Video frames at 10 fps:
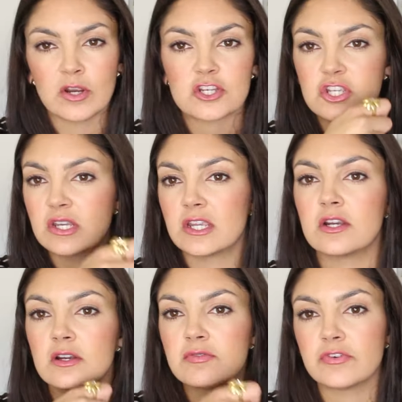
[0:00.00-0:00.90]
brush in
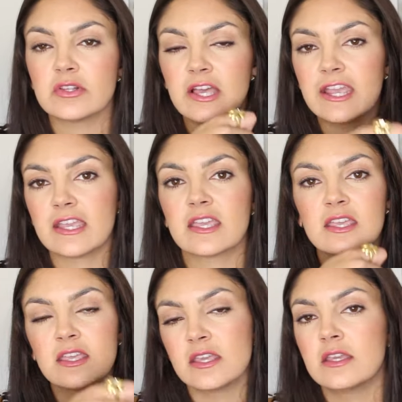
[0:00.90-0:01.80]
here for
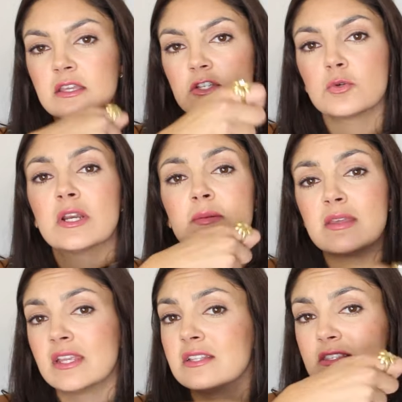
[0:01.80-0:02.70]
like 20
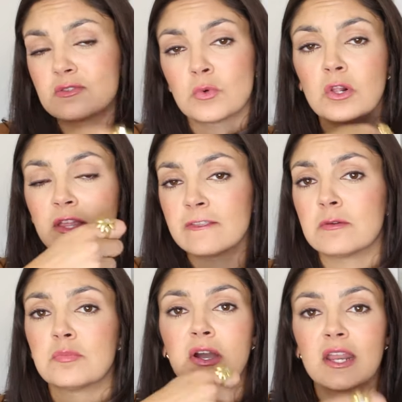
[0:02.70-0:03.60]
minutes swirling
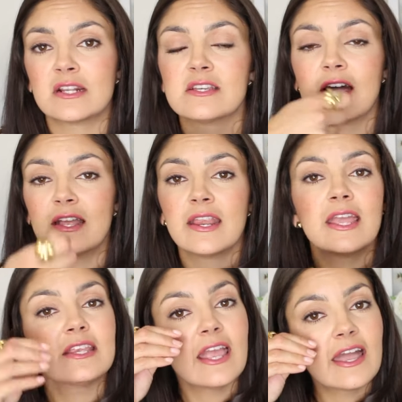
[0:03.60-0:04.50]
the product on
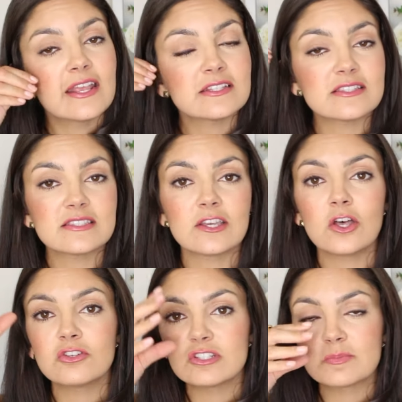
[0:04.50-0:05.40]
and yet it
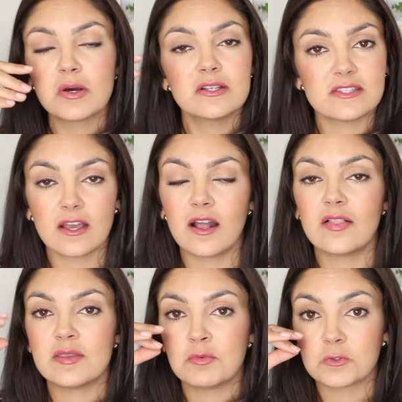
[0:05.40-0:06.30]
still just puts
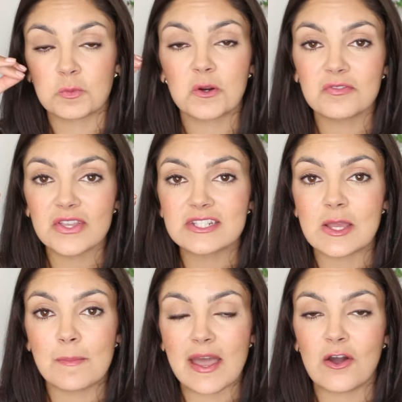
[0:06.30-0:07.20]
on the most perfect
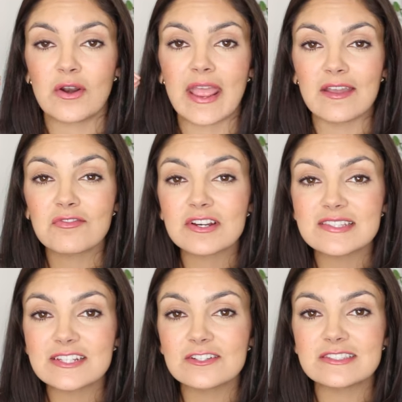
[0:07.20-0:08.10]
amount every
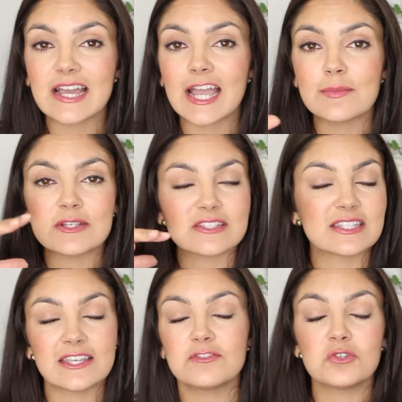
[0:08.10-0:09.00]
single time and
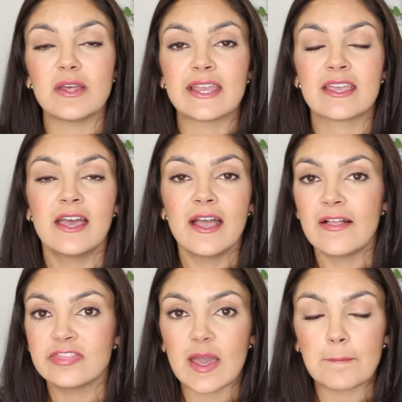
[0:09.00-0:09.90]
just gives you like
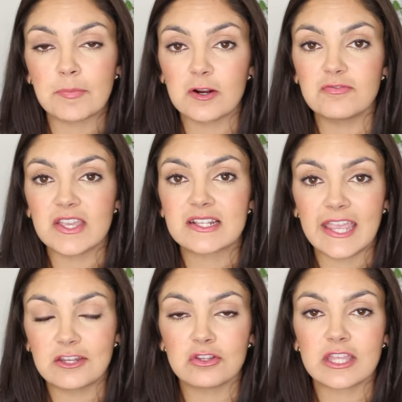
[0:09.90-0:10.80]
that perfect
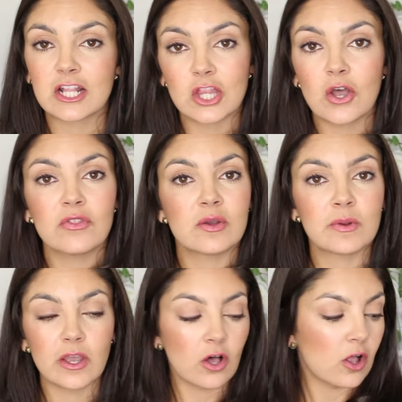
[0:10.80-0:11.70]
candlelit glow that
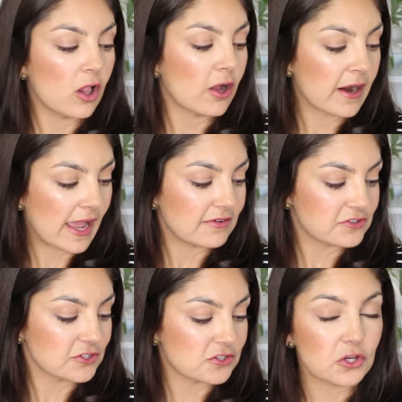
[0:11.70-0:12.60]
we all are
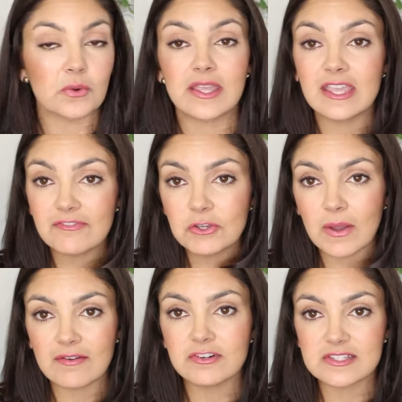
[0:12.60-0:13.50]
after. So if
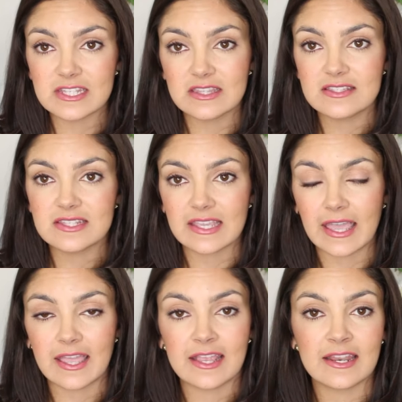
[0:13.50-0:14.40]
you ever see this
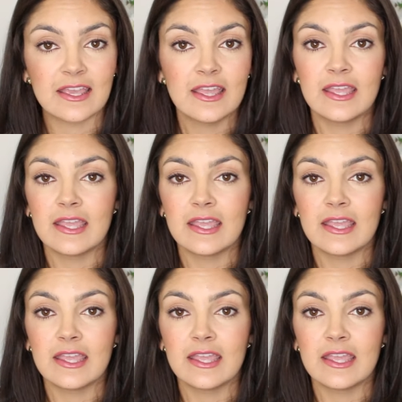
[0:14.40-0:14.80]
again